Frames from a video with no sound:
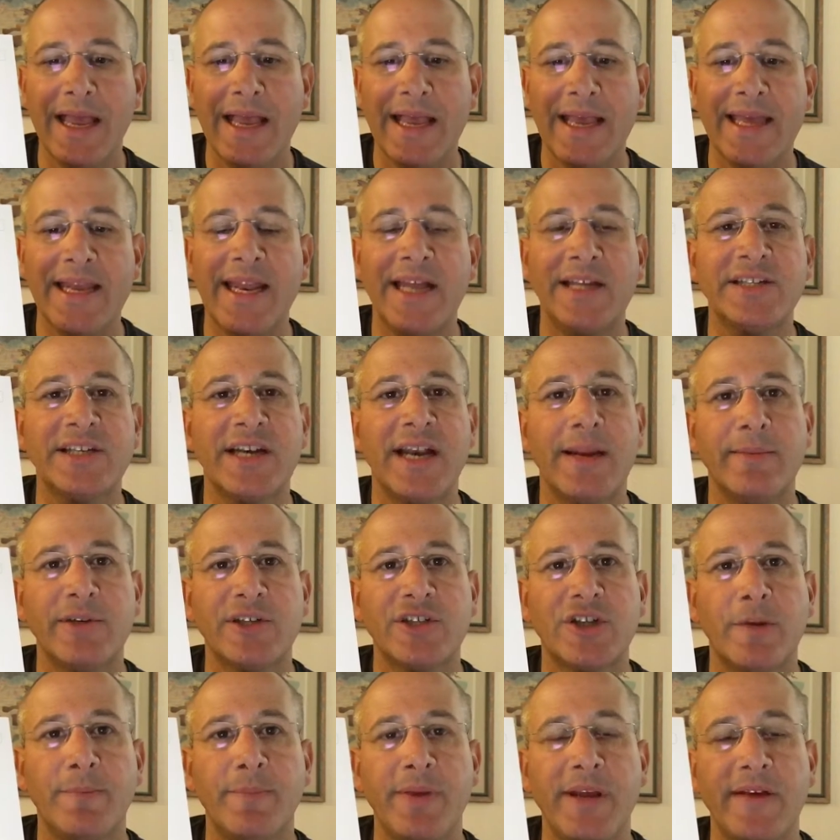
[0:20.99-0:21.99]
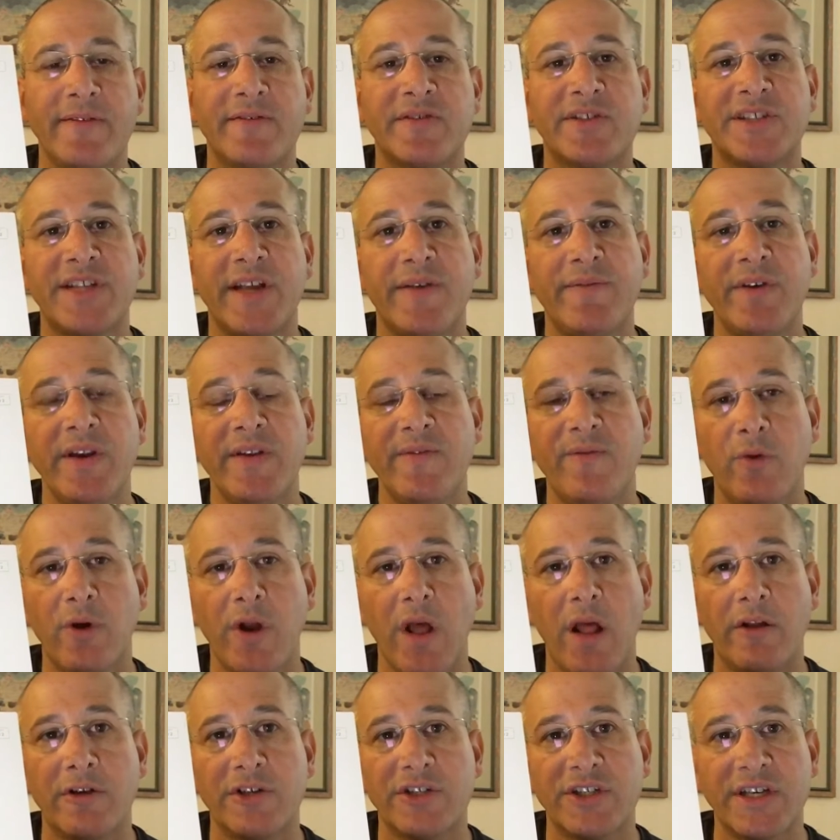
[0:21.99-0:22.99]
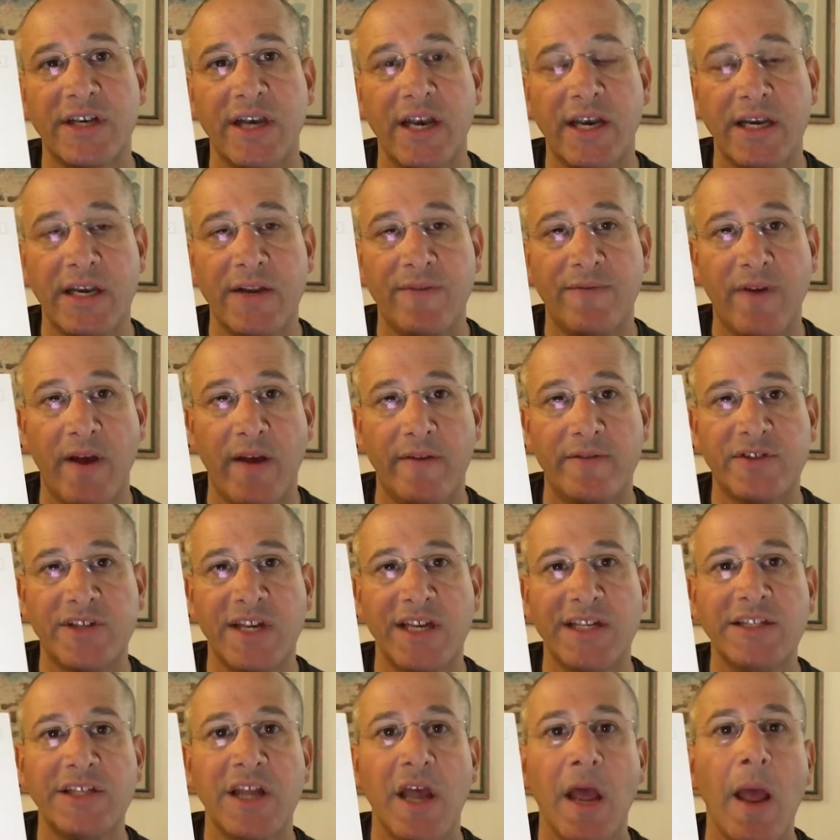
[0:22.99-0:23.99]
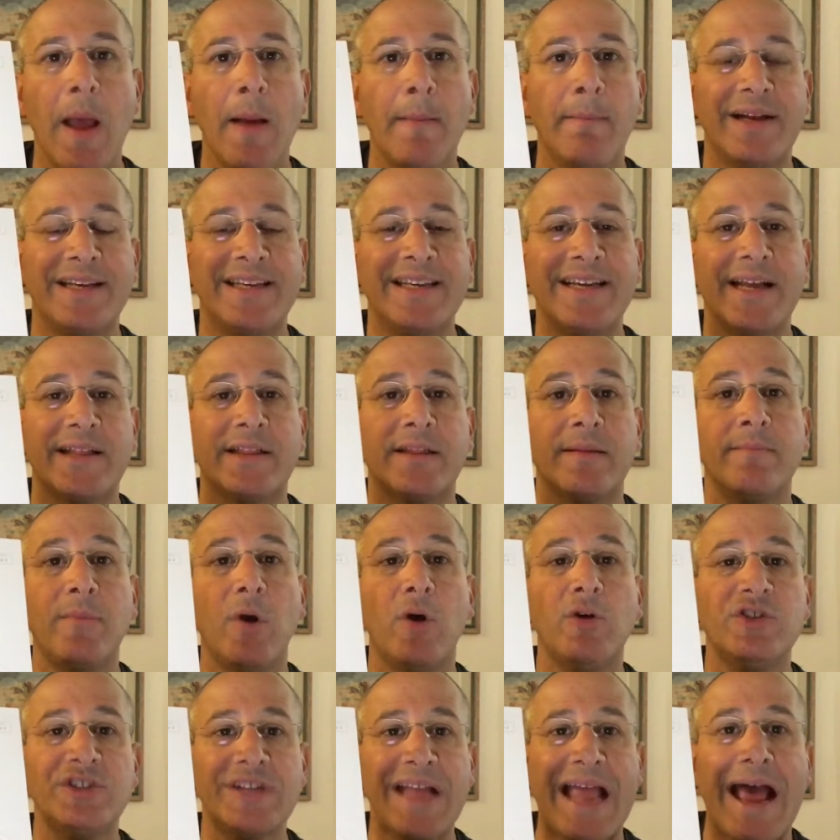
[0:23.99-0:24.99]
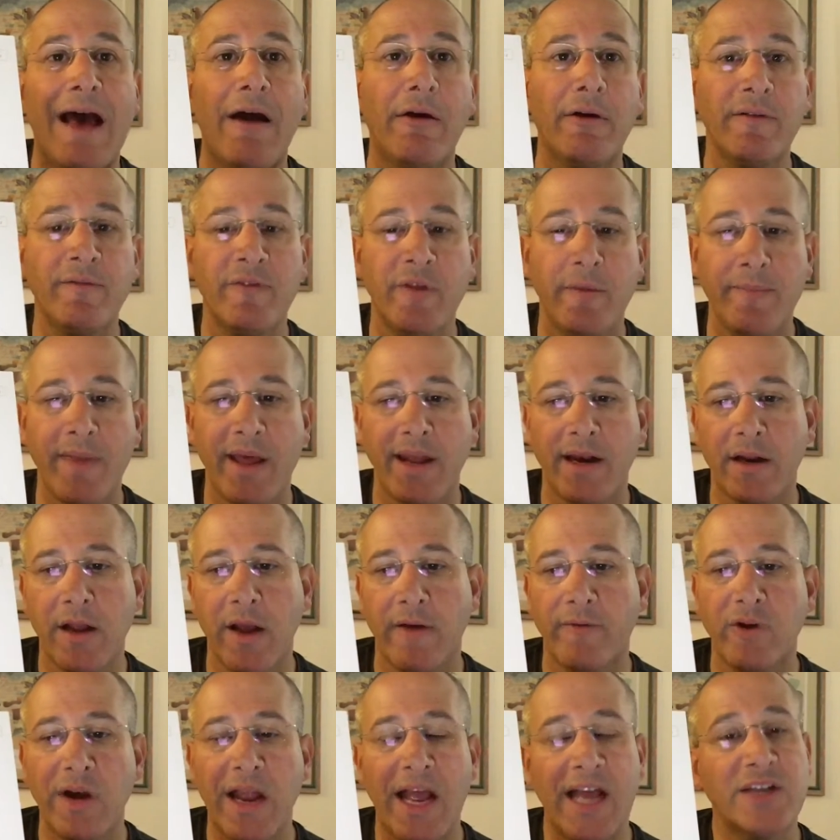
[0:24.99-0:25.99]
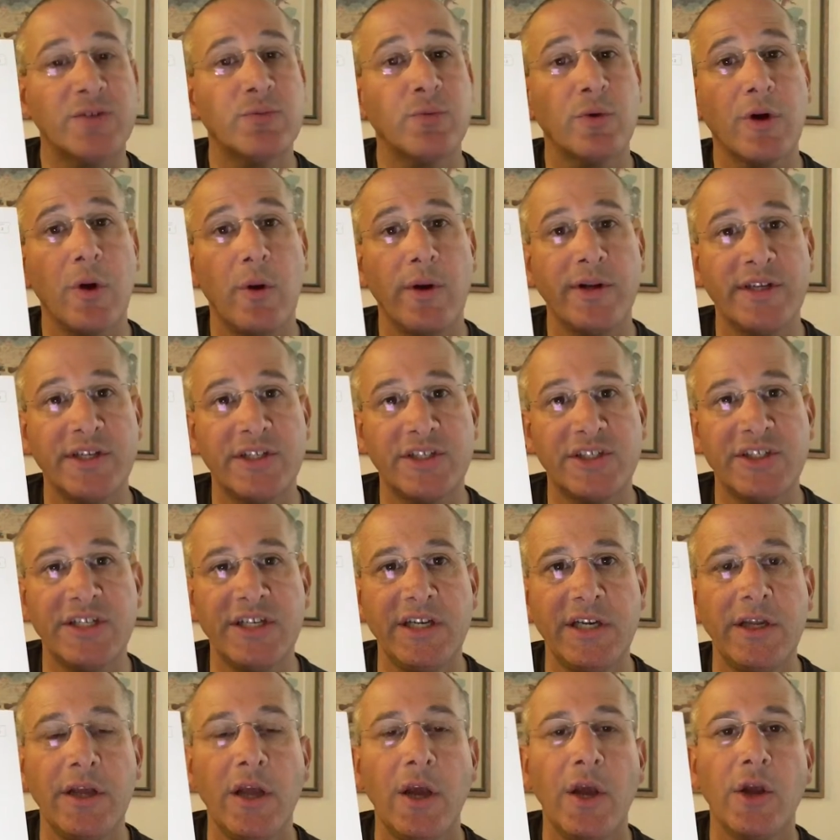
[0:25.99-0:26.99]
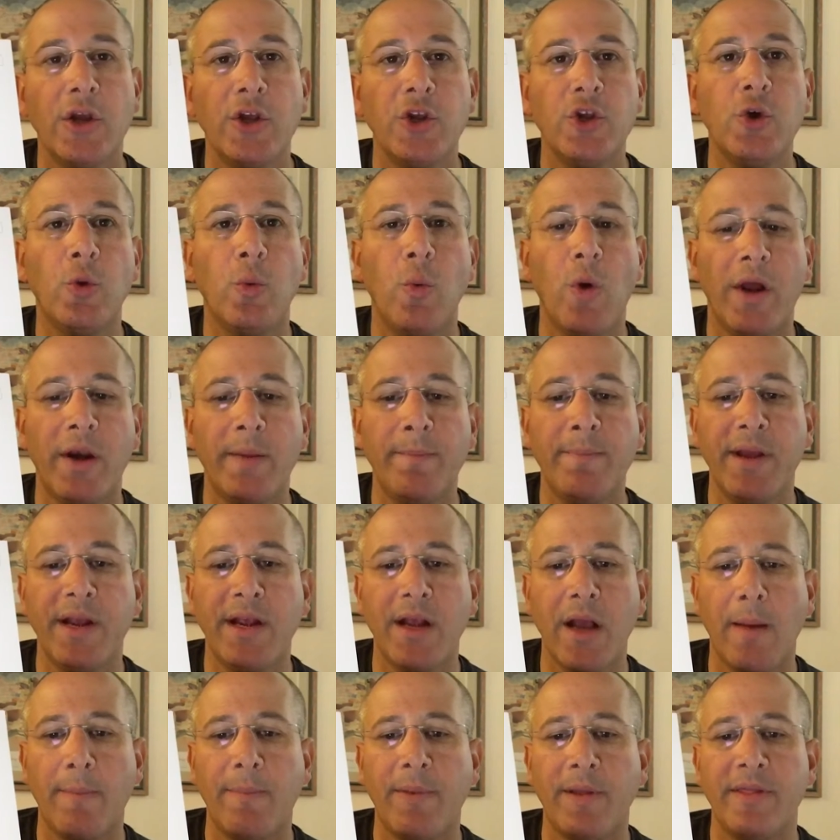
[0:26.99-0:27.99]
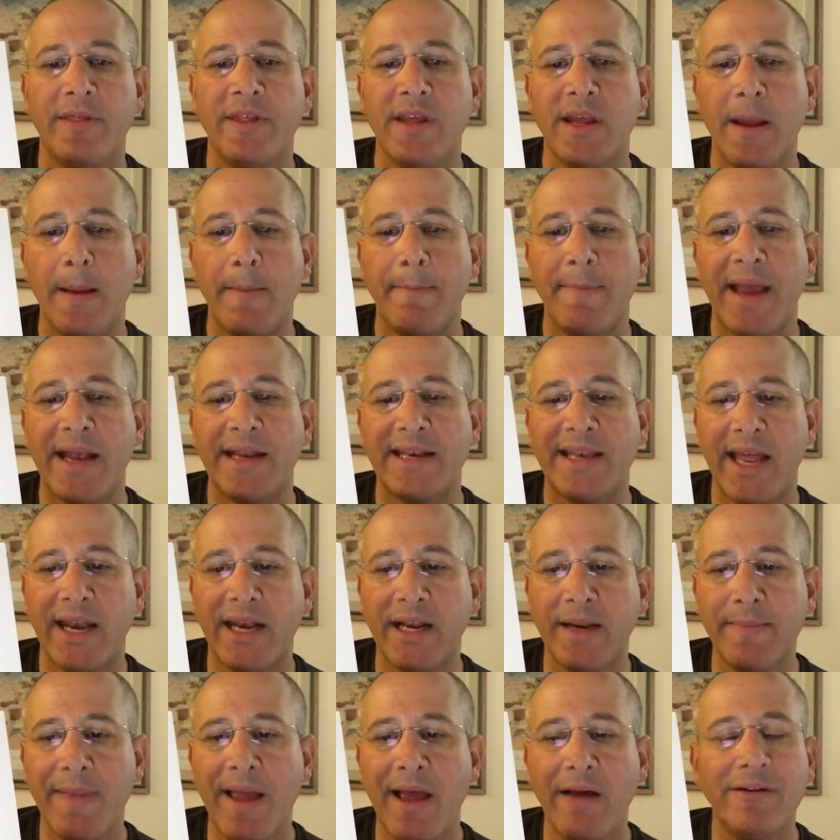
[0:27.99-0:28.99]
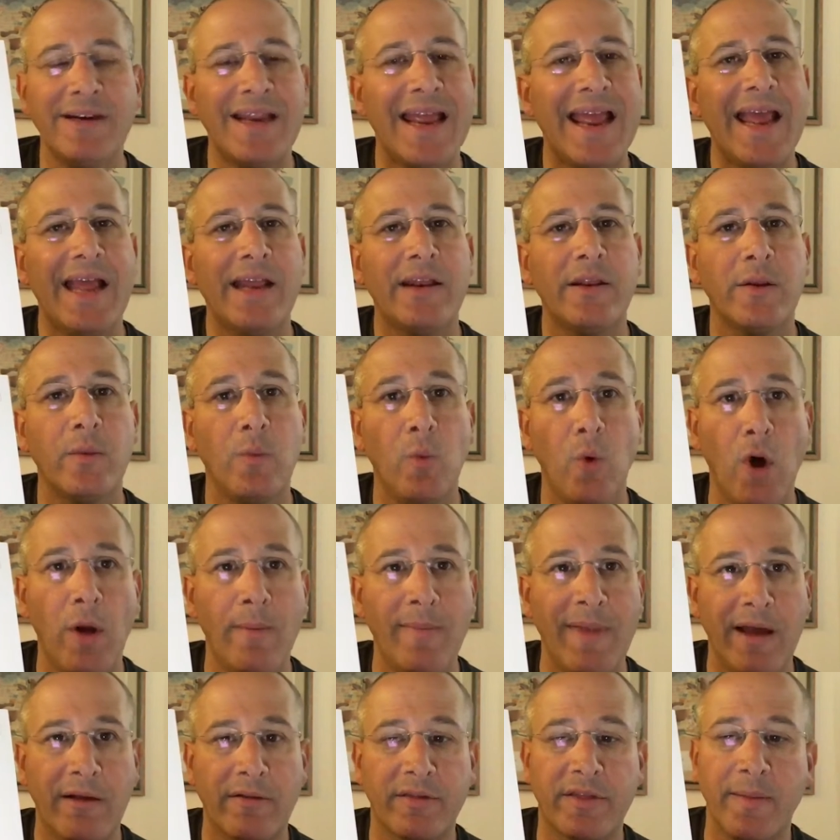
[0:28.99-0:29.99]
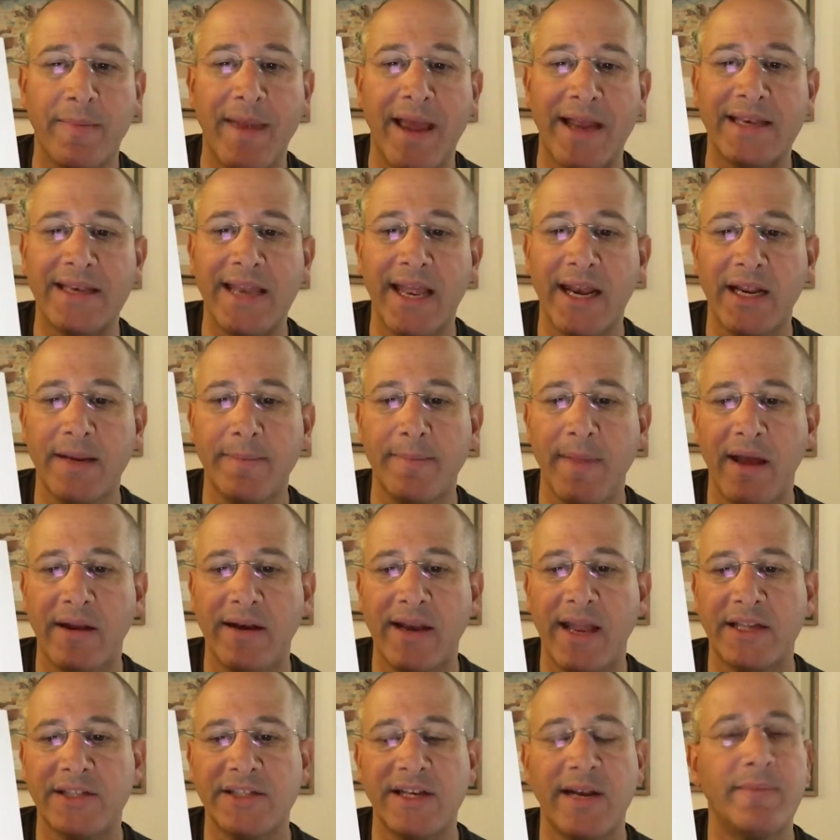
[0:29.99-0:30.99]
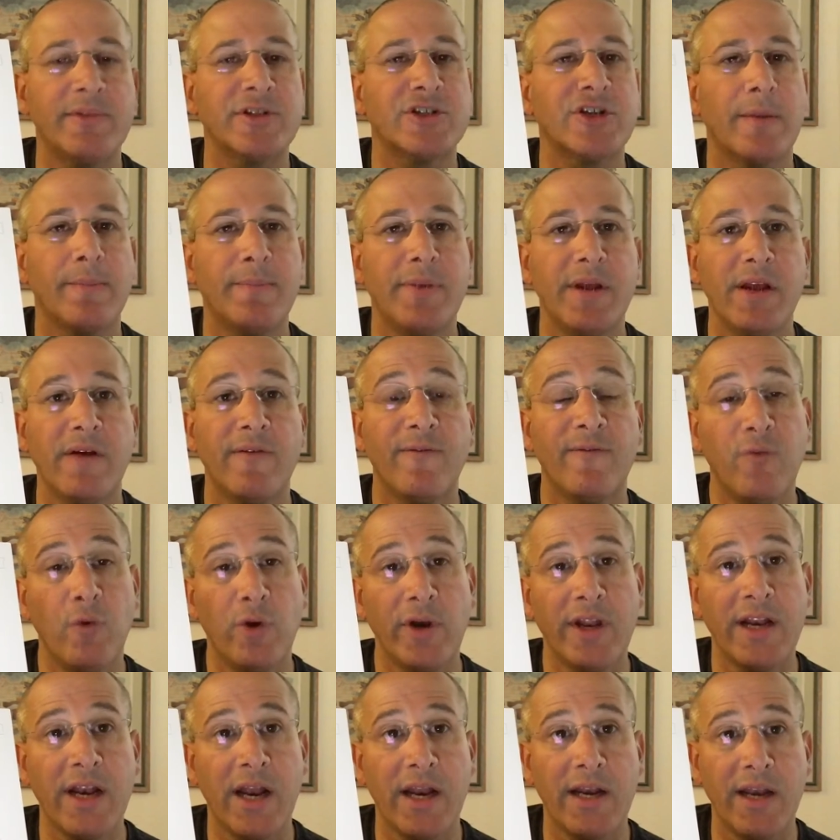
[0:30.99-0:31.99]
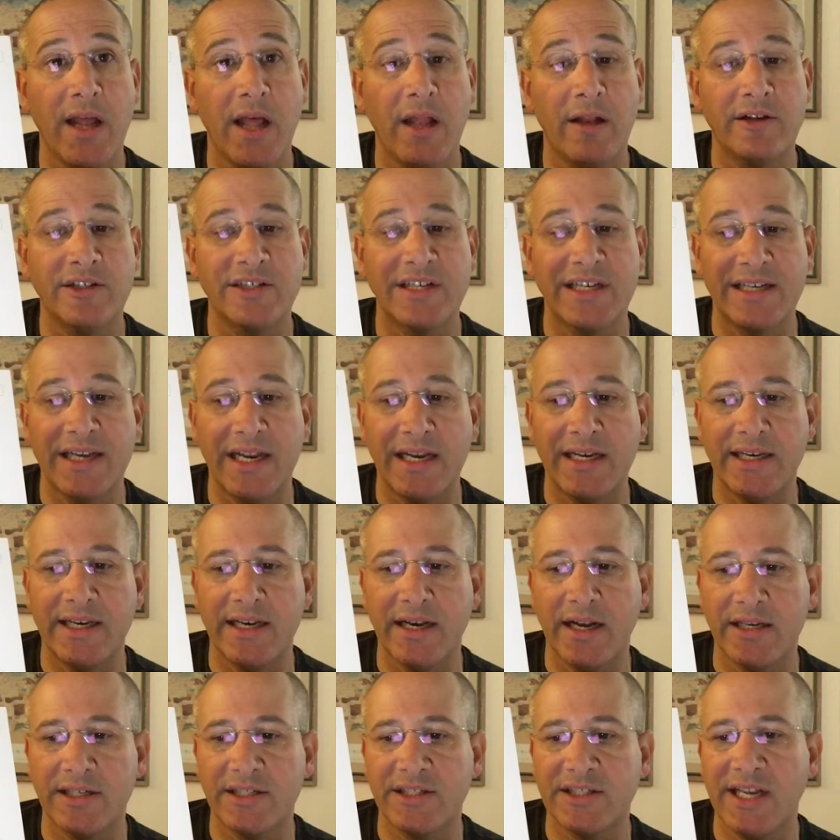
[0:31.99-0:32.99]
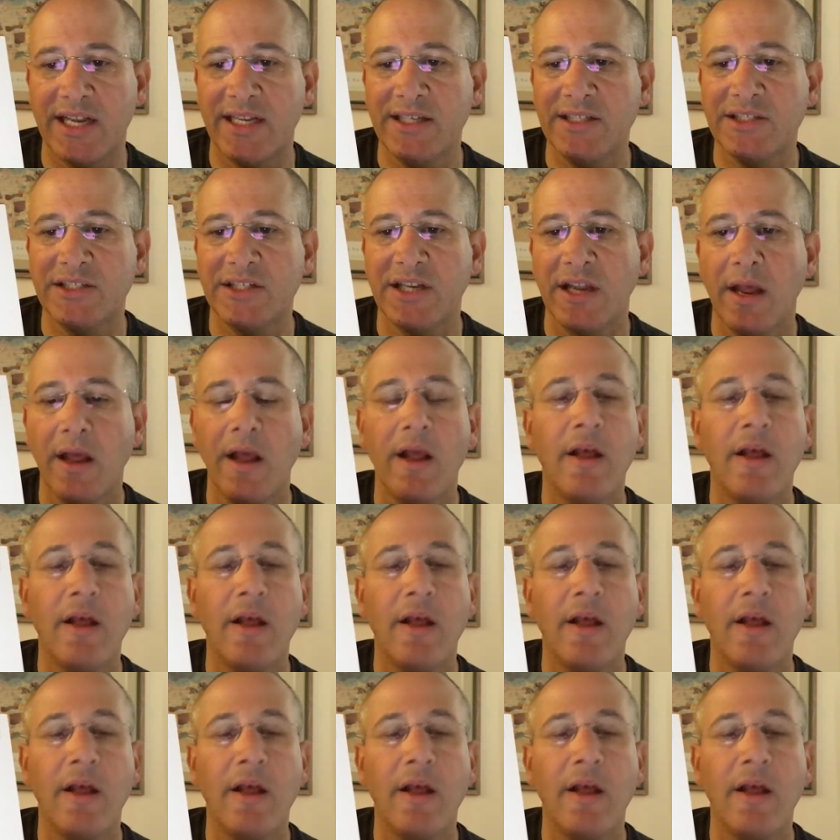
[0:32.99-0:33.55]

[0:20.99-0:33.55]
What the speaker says: It has an MSRP of $74.95, but to get the most out of the Meta cover, as we're going to see, you'll want to pick up the magnetic mount and the wall mount. The magnetic mount has an MSRP of $49.99.